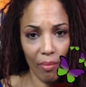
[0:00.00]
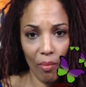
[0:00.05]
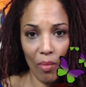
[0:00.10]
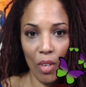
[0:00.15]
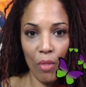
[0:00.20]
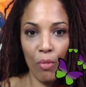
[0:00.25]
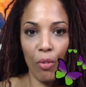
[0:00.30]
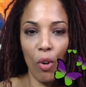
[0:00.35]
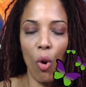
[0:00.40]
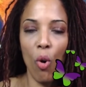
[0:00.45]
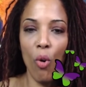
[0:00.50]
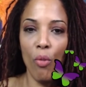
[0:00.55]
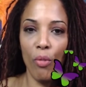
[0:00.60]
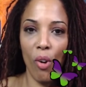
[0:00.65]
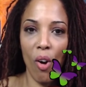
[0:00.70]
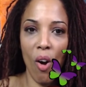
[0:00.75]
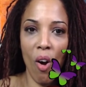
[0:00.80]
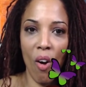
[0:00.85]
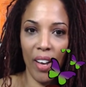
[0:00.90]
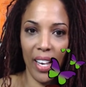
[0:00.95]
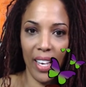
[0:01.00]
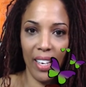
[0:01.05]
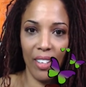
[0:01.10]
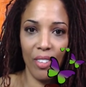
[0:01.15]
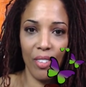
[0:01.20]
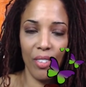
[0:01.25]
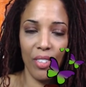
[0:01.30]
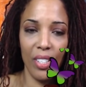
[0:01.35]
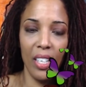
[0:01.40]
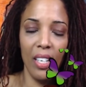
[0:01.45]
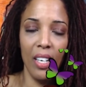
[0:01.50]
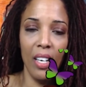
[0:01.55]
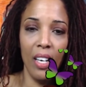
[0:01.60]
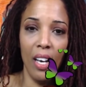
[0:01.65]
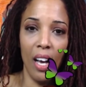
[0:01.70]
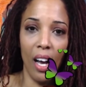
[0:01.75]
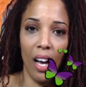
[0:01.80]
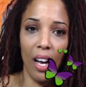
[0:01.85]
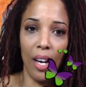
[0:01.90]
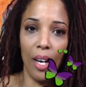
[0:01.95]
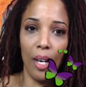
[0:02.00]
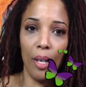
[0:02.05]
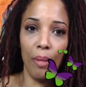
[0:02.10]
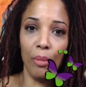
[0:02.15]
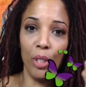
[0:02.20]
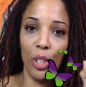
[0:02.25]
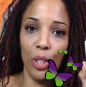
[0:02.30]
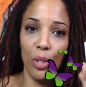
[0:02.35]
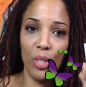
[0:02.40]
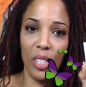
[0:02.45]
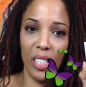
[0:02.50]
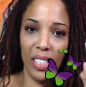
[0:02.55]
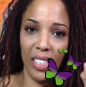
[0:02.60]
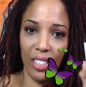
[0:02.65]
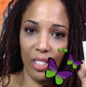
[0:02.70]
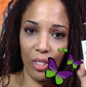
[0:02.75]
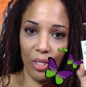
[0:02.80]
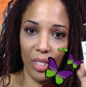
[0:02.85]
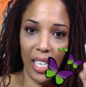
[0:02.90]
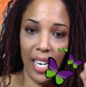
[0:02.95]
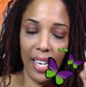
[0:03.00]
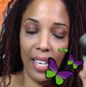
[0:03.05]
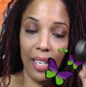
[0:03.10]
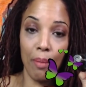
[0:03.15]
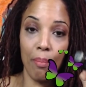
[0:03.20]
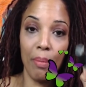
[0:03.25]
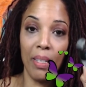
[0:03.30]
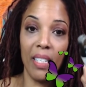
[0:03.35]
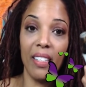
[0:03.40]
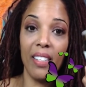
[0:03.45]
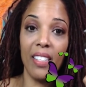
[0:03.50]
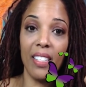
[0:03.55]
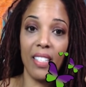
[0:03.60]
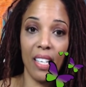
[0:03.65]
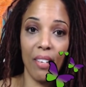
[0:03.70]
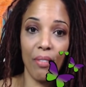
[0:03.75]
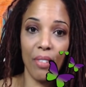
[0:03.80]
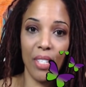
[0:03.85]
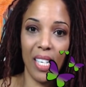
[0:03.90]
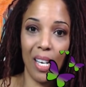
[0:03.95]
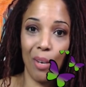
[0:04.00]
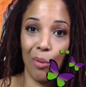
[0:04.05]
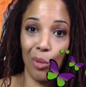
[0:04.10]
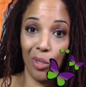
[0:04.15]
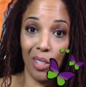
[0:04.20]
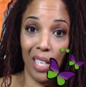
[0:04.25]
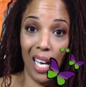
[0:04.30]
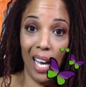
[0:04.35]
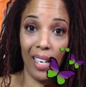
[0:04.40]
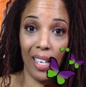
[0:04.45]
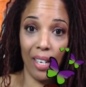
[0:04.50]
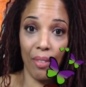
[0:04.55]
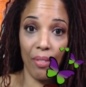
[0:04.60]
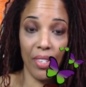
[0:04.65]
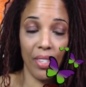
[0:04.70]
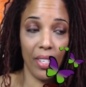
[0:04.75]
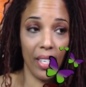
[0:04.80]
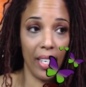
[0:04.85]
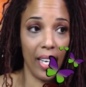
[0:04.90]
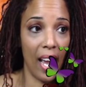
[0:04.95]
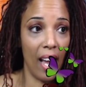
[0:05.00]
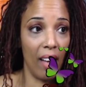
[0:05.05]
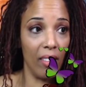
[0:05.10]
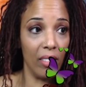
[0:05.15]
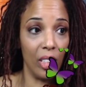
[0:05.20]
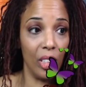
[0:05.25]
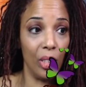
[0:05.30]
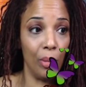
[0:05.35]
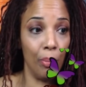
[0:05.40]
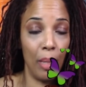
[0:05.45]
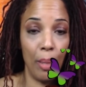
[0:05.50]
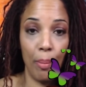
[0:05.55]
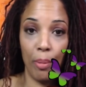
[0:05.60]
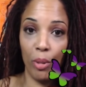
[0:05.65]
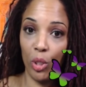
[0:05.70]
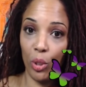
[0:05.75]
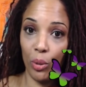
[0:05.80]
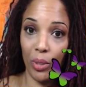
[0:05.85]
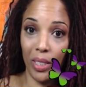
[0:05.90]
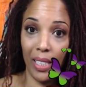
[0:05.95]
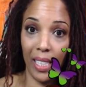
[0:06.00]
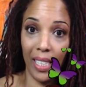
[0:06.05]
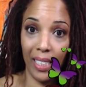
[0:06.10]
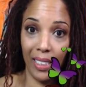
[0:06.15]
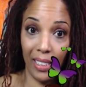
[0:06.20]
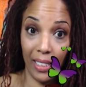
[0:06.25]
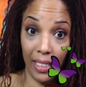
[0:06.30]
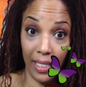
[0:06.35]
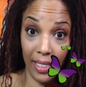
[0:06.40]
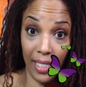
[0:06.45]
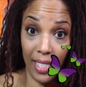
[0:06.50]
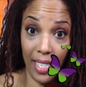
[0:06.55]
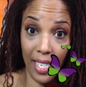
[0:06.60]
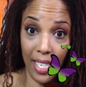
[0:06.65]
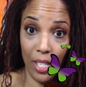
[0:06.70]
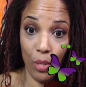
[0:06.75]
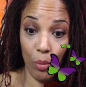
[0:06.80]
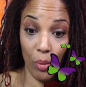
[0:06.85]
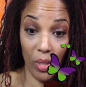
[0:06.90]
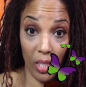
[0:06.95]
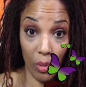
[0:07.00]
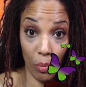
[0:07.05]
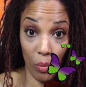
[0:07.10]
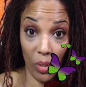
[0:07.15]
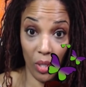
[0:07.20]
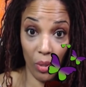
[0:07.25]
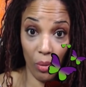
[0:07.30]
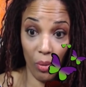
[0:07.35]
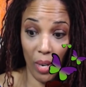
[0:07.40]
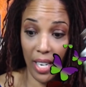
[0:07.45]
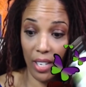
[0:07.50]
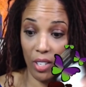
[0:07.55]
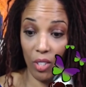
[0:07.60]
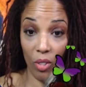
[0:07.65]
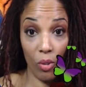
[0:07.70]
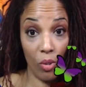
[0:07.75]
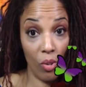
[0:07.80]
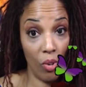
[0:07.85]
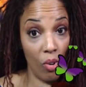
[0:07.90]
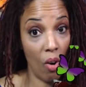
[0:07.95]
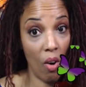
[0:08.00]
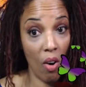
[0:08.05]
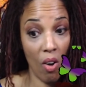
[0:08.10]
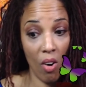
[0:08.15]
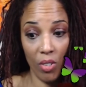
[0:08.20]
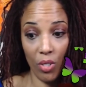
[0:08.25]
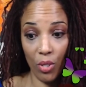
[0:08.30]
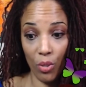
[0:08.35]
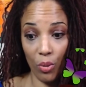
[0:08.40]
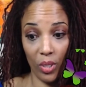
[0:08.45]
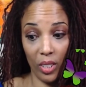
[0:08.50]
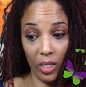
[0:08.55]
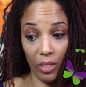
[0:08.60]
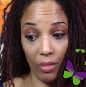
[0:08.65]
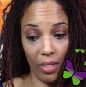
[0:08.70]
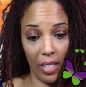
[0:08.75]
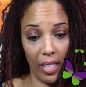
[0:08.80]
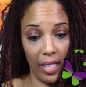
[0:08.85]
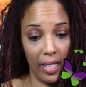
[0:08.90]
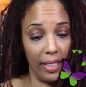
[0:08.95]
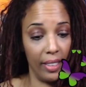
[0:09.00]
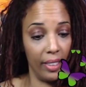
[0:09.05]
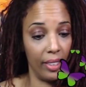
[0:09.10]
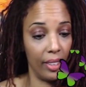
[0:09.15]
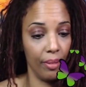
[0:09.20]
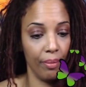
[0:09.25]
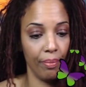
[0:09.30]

For overall health, using this or taking a bit of this every day will knock everything out. People treat STDs with oregano oil, all sorts of things.